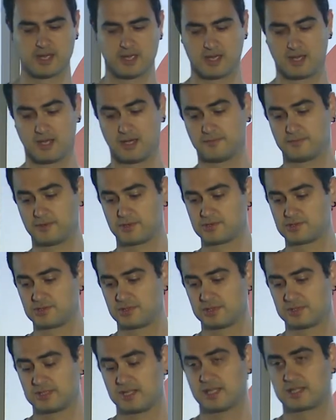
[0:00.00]

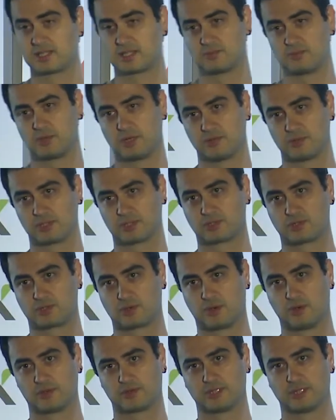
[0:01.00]
Unfortunately, at the moment,
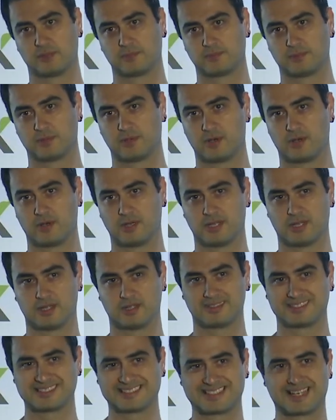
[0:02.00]
code deploy
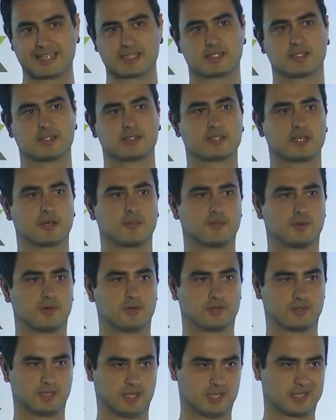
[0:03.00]
doesn't
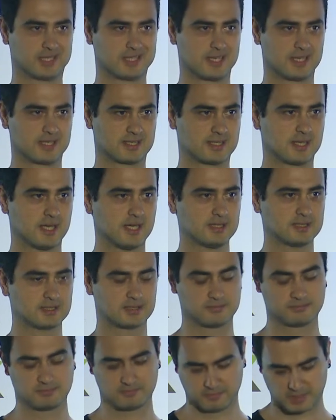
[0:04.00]
support EKS yet.
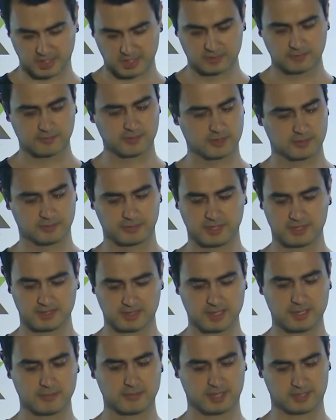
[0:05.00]
It will be
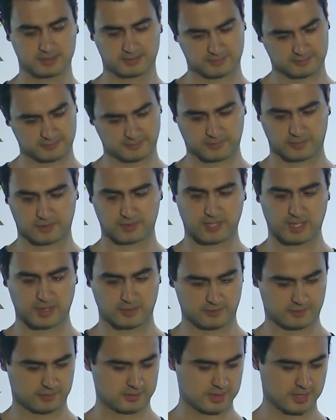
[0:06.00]
there, but for
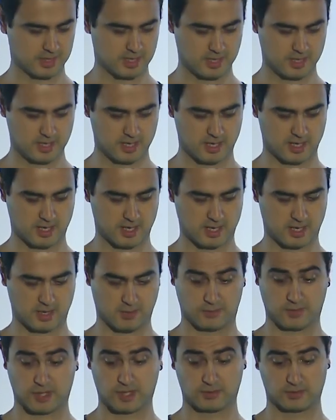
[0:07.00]
now,
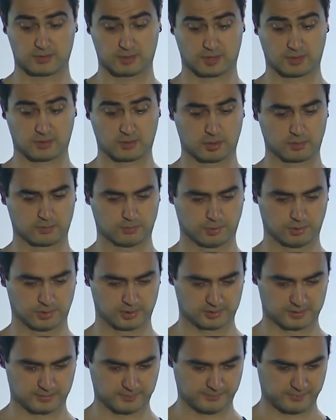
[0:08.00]
we are using code
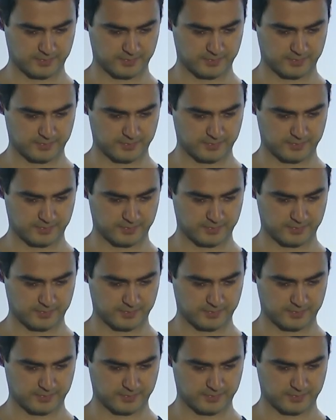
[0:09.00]
build.